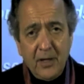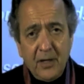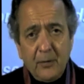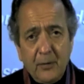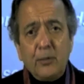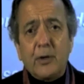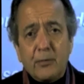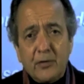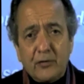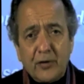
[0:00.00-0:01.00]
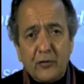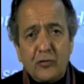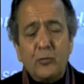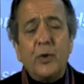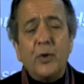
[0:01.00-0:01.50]
We were in a
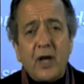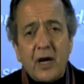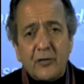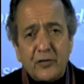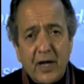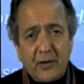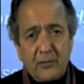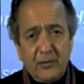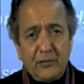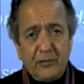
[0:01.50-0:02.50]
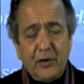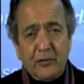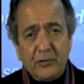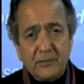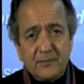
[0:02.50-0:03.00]
recession. What got us out of the recession?
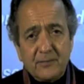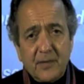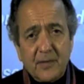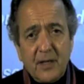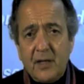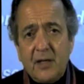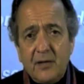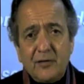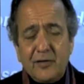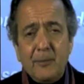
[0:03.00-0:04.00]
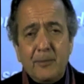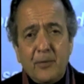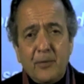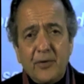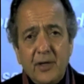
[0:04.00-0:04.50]
Simple.
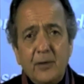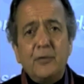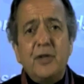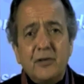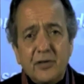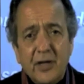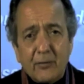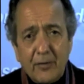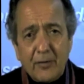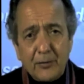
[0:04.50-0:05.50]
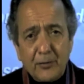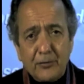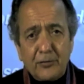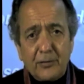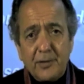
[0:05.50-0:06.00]
It was the internet revolution.
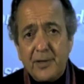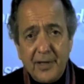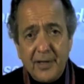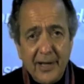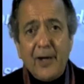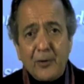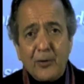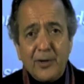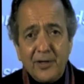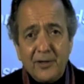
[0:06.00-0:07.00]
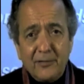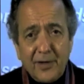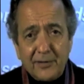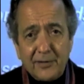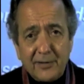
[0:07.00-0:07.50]
And Al Gore didn't
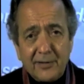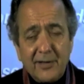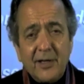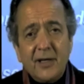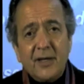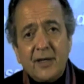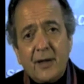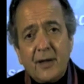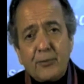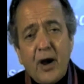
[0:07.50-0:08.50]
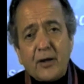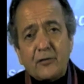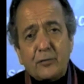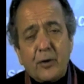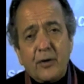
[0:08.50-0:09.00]
invent it.
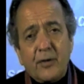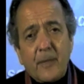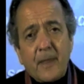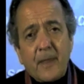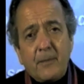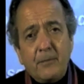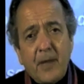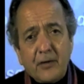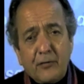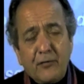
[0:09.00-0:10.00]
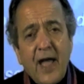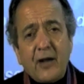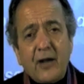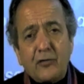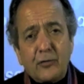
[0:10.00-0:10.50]
Products were
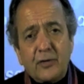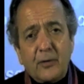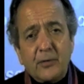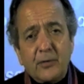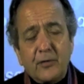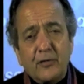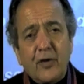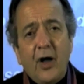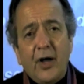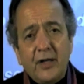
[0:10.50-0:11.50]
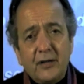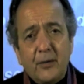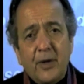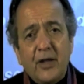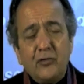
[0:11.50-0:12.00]
manufactured. They were designed. They
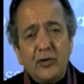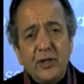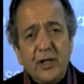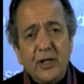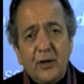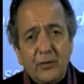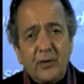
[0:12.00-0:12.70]
were engineered.